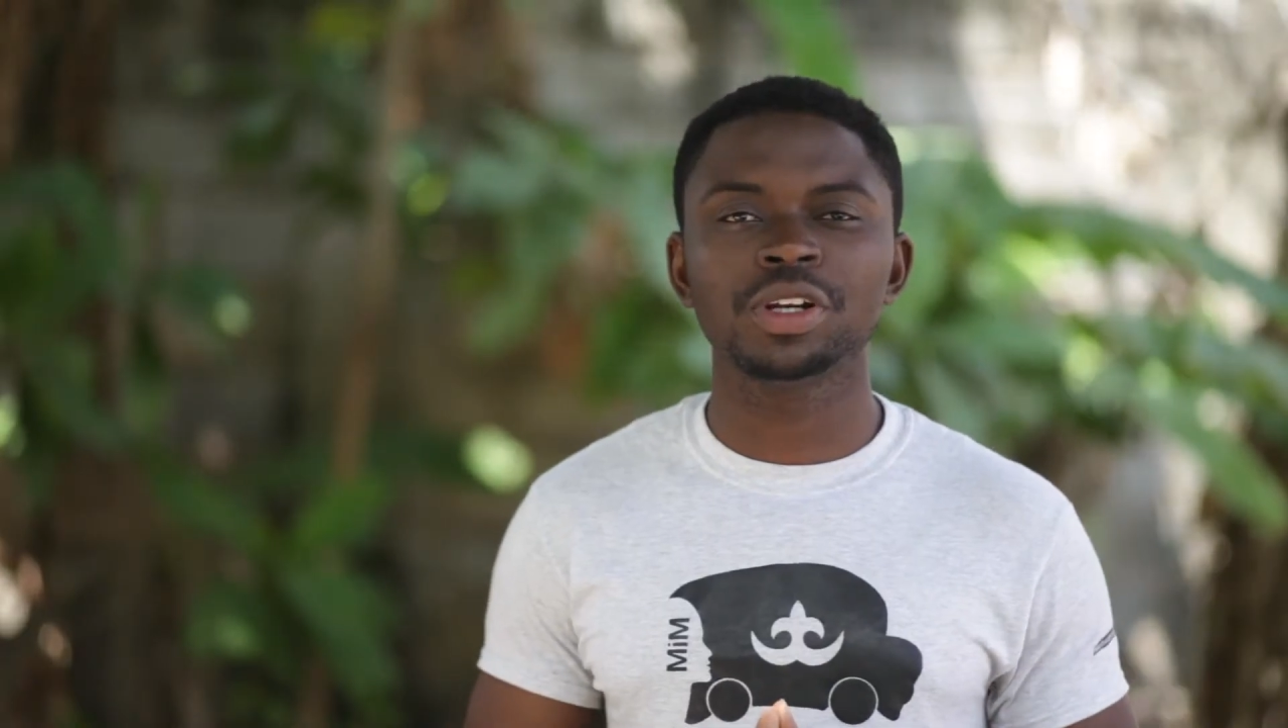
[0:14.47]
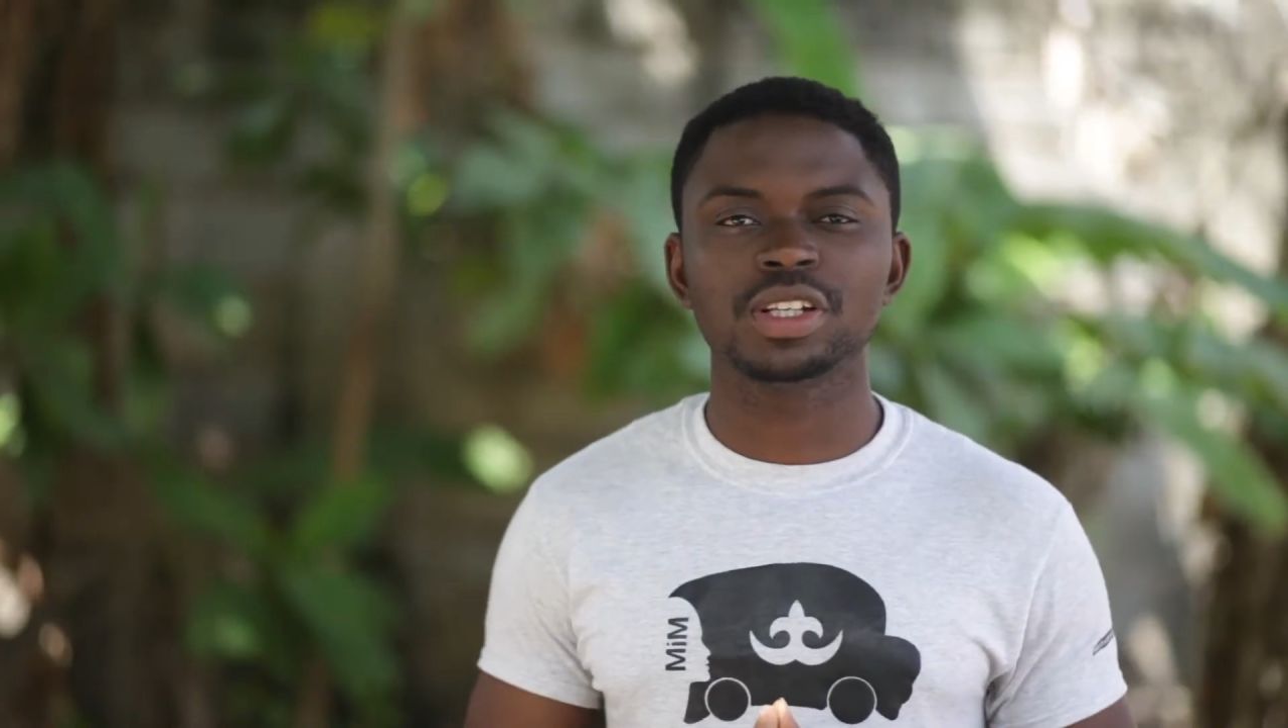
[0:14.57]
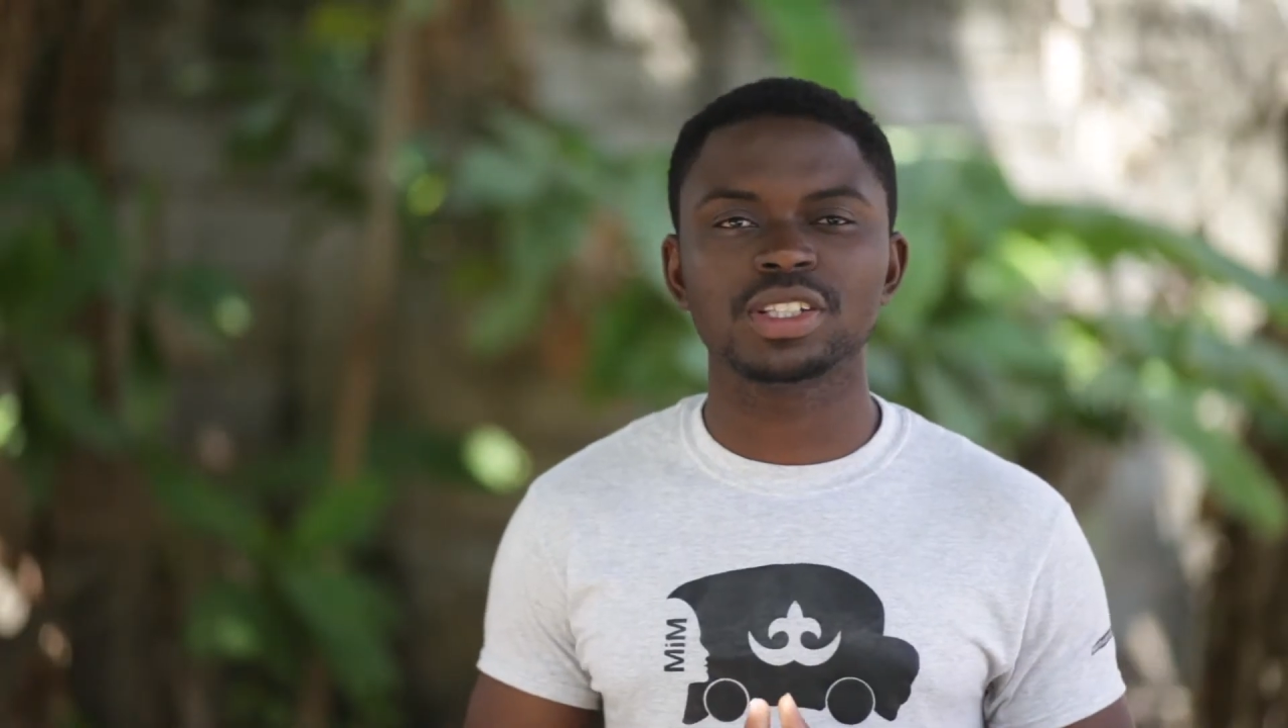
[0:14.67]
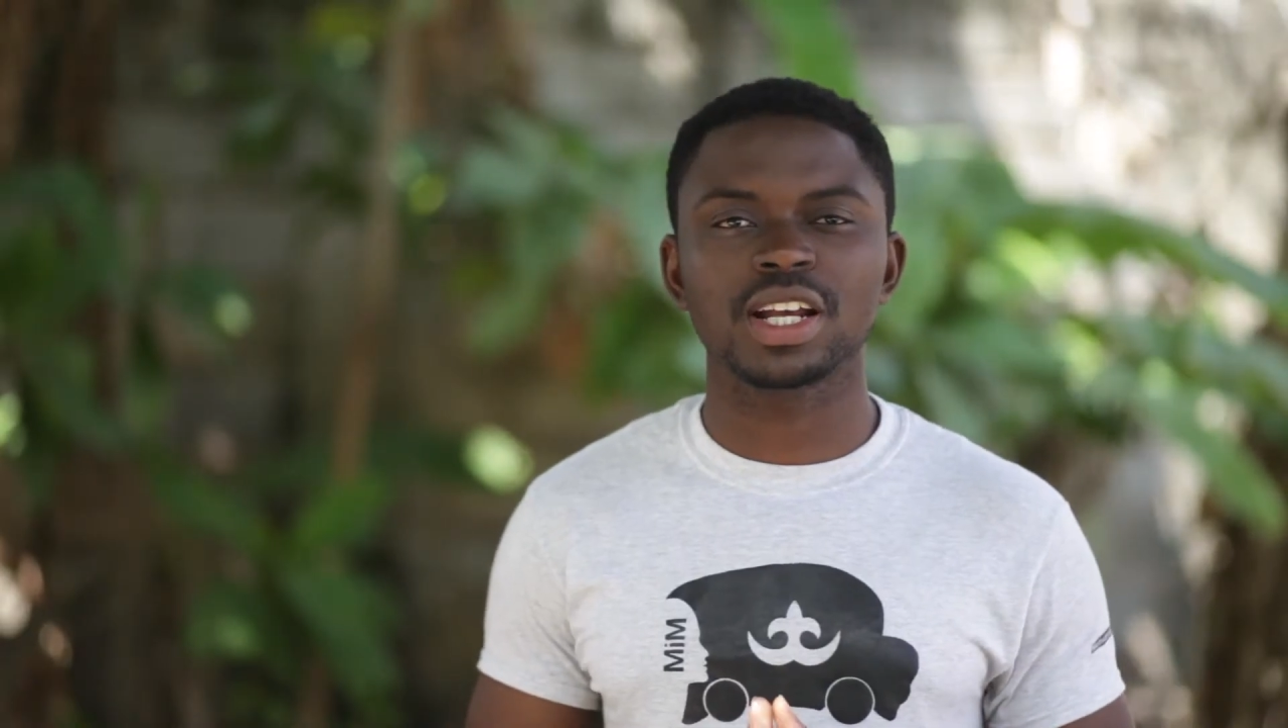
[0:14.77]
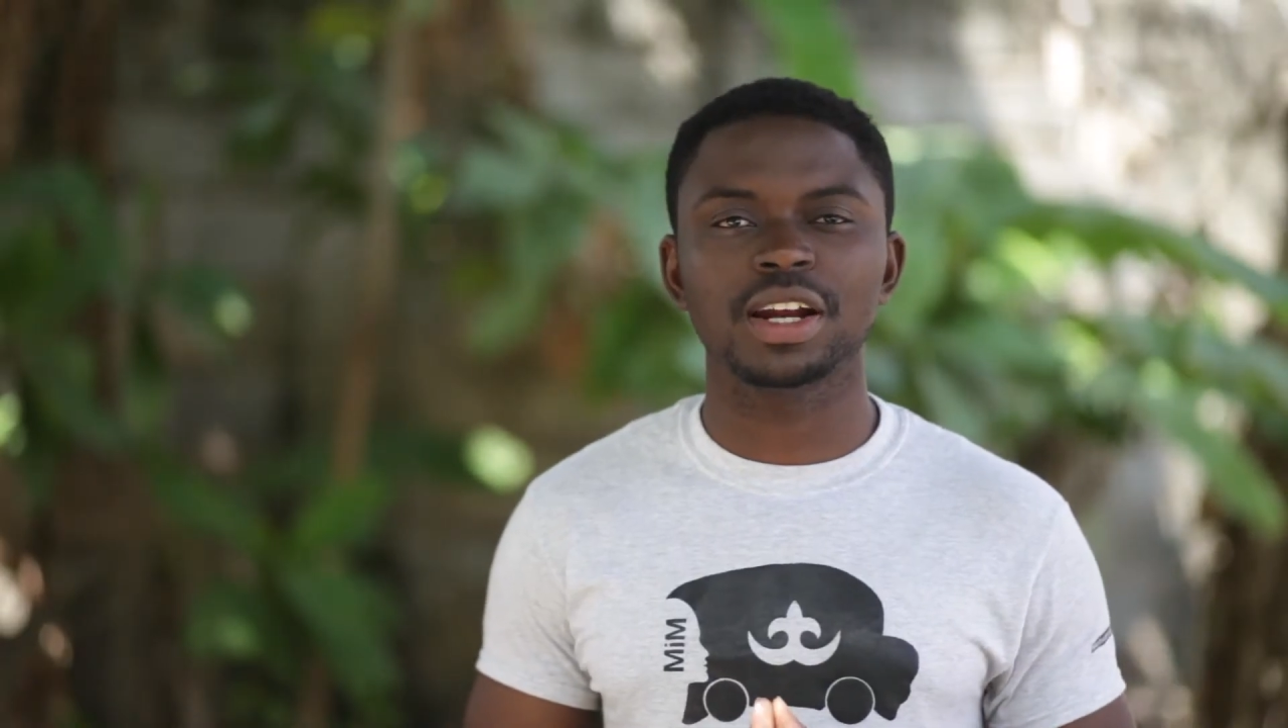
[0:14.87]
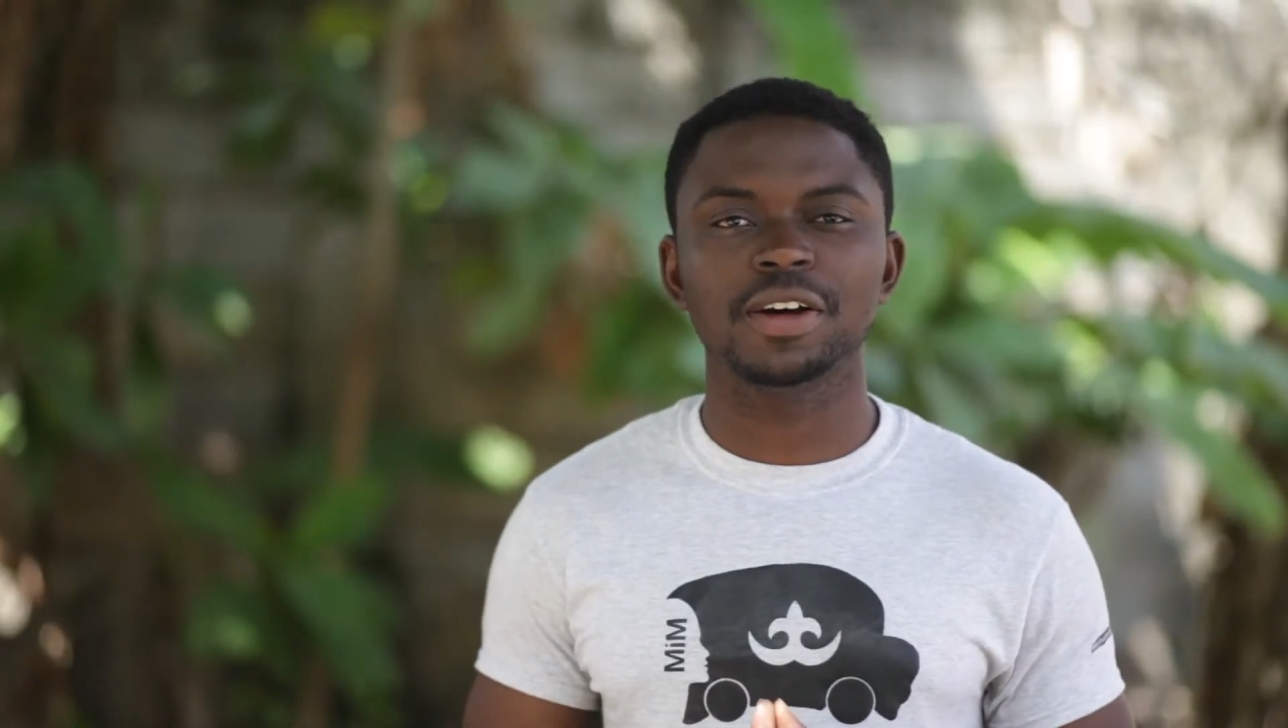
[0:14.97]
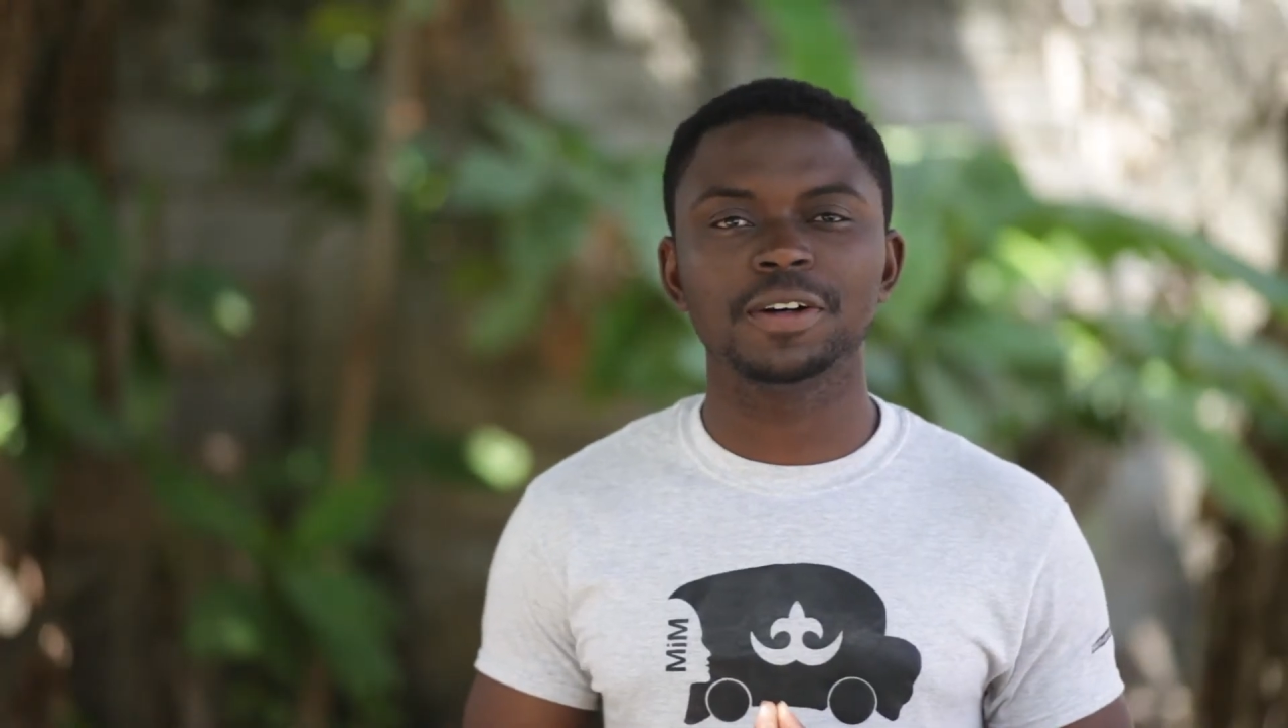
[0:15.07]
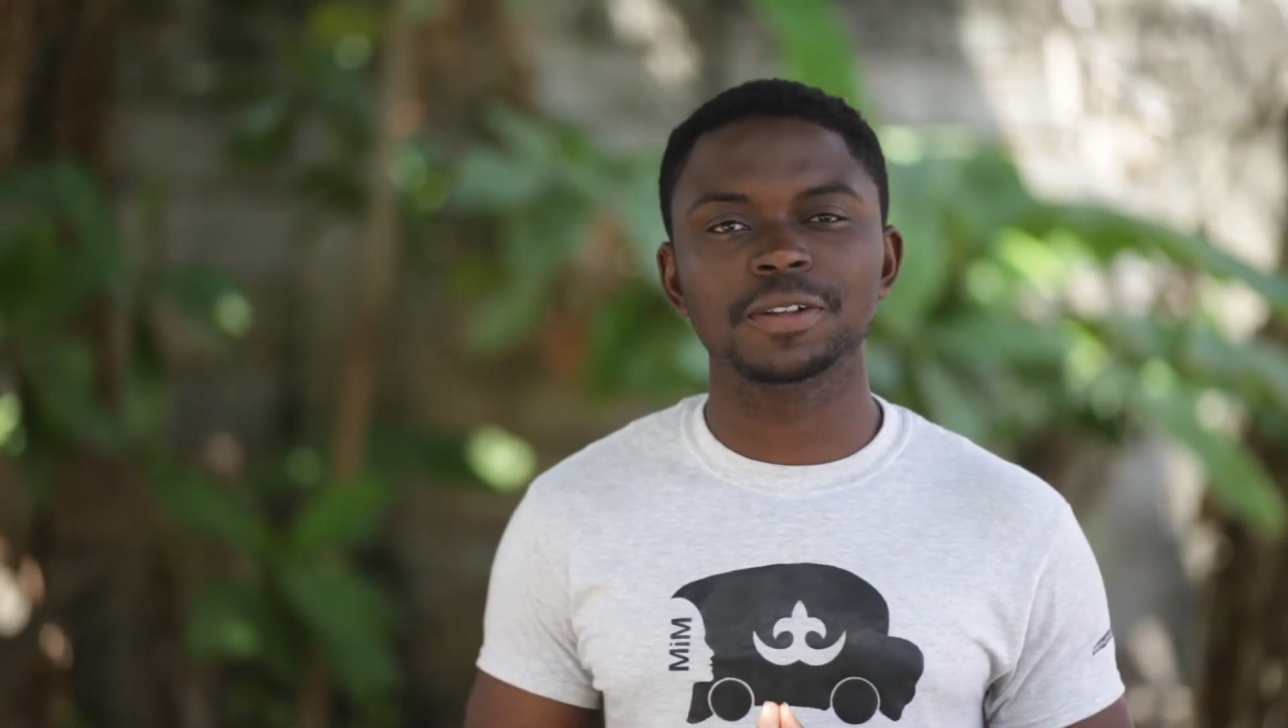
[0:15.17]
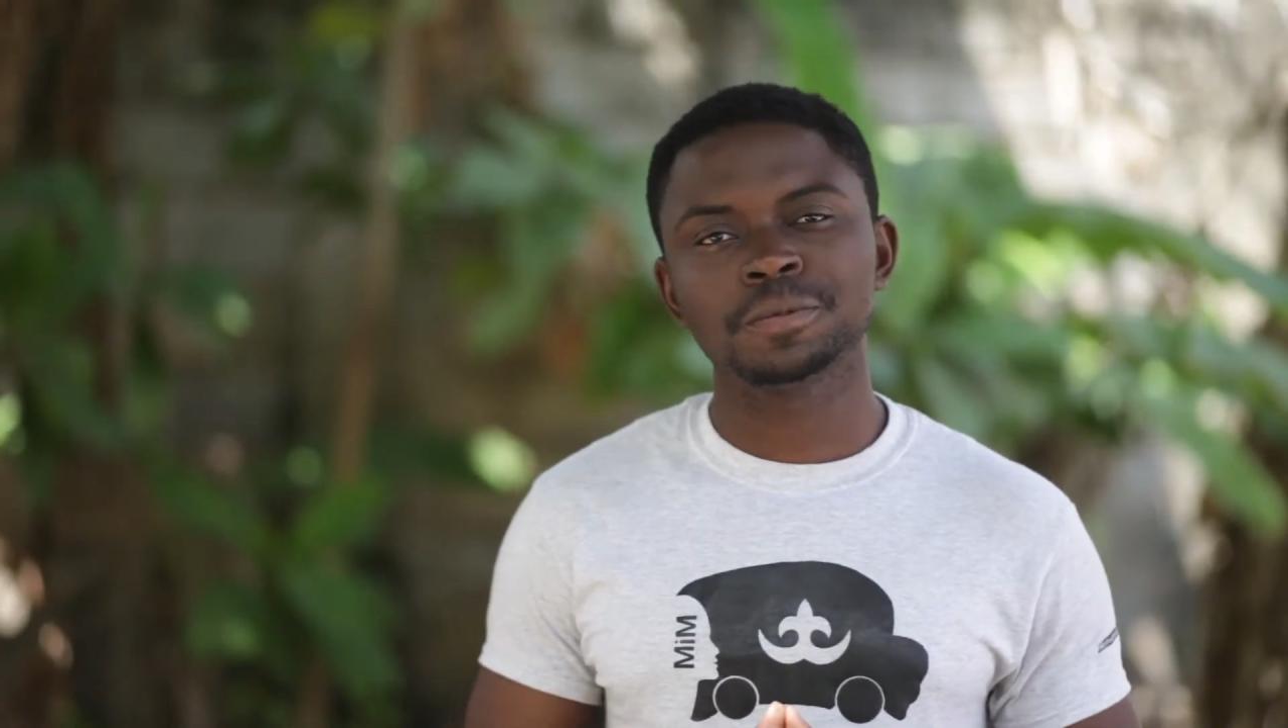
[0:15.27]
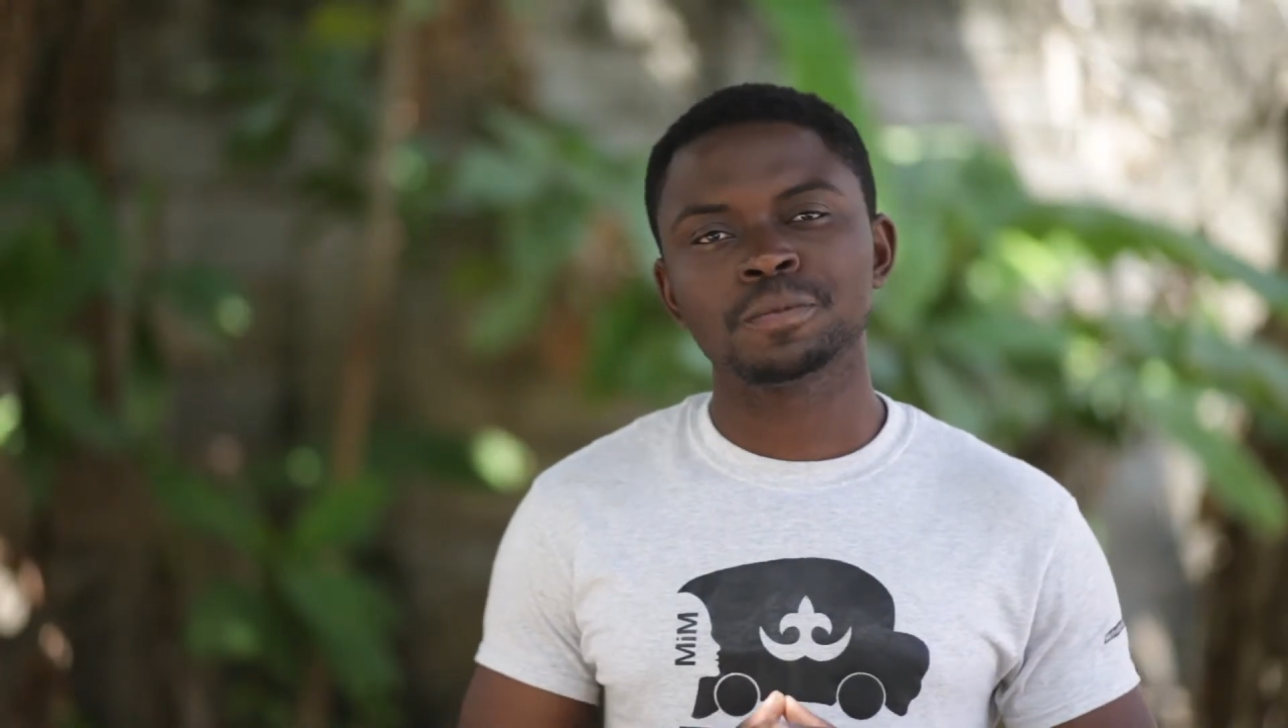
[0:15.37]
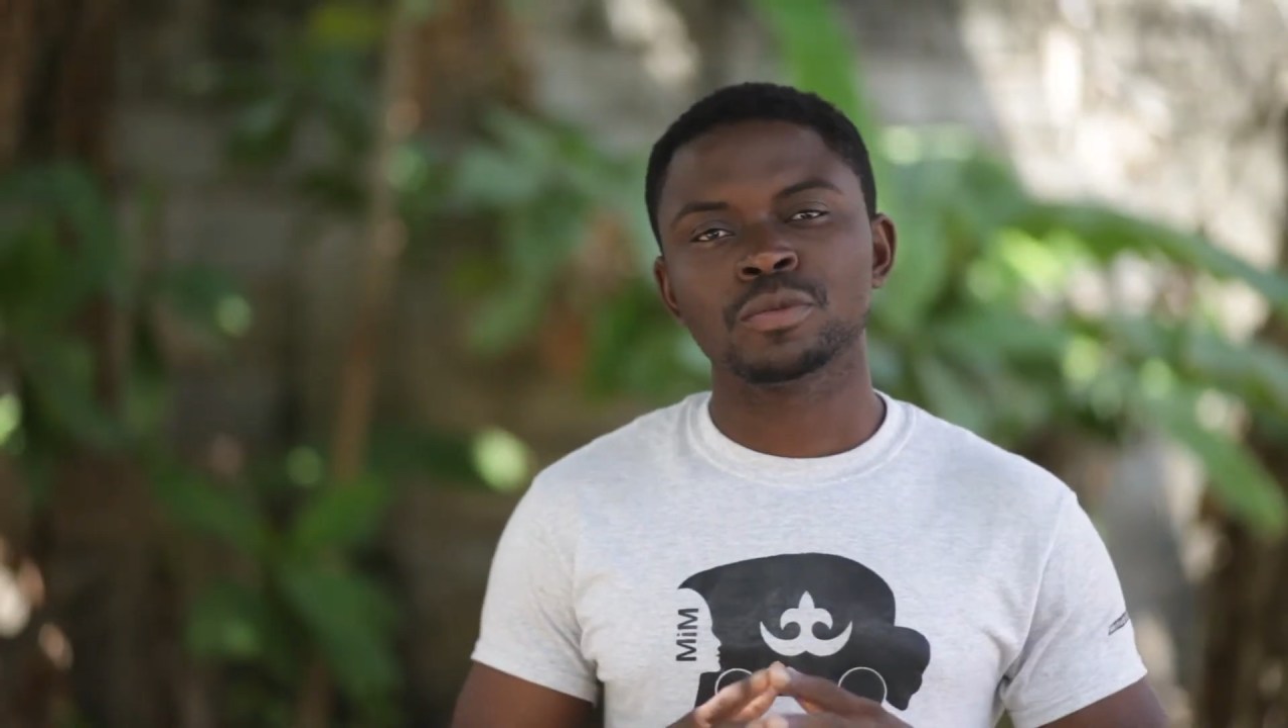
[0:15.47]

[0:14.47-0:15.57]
this channel,